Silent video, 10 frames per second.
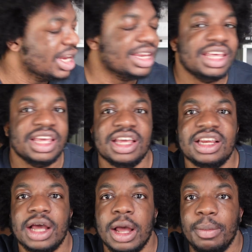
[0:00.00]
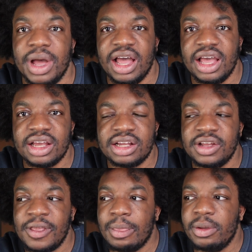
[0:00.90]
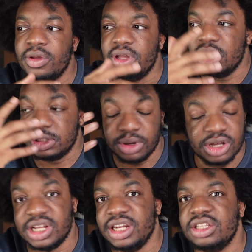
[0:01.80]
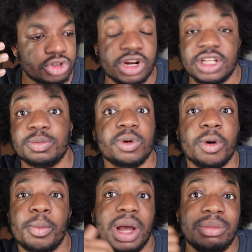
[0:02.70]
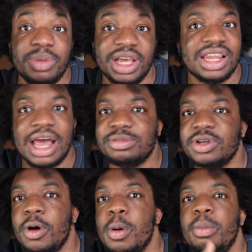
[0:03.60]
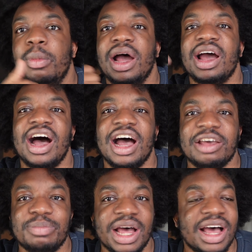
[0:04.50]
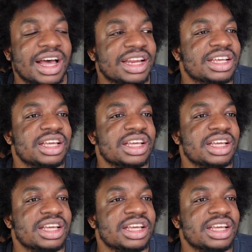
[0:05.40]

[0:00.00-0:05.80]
need a bag, it's because I need to transport my big laptop, my iPad,